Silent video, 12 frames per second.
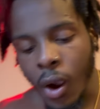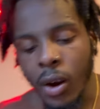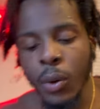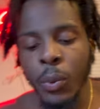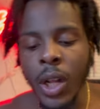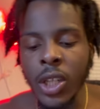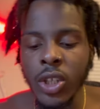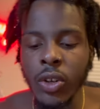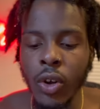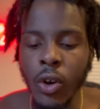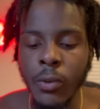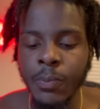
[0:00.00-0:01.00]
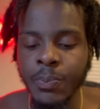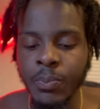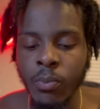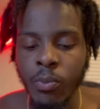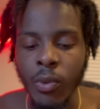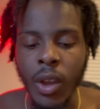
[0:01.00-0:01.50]
And when I tell y'all,
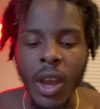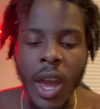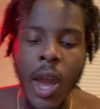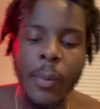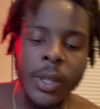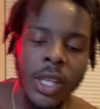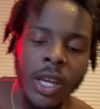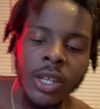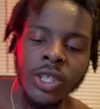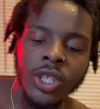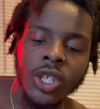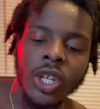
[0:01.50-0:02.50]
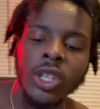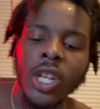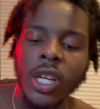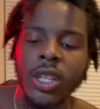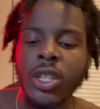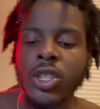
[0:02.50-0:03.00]
everything is just
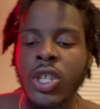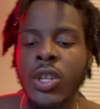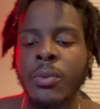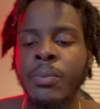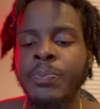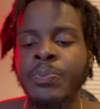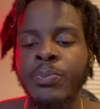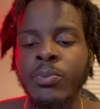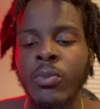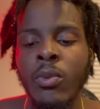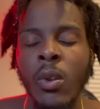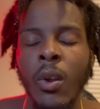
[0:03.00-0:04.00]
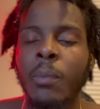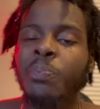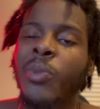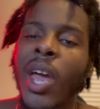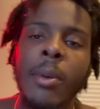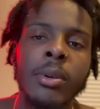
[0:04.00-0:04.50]
connecting, G.
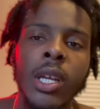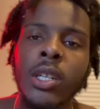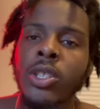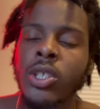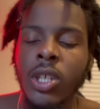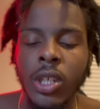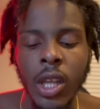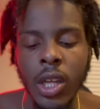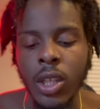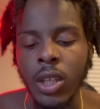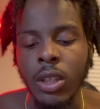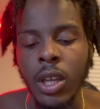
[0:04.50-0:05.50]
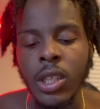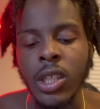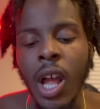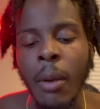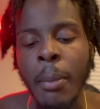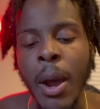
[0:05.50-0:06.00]
Everything is just connecting. It's
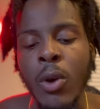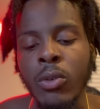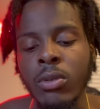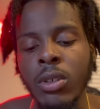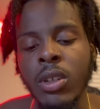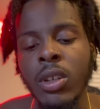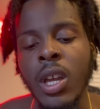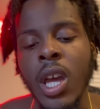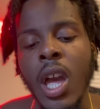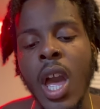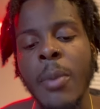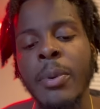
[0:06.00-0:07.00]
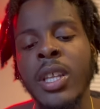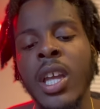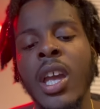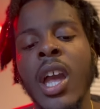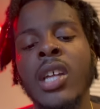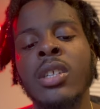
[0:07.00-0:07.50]
not about everything
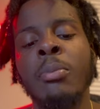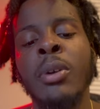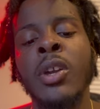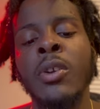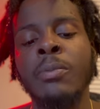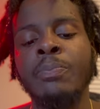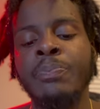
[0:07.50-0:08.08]
has to be...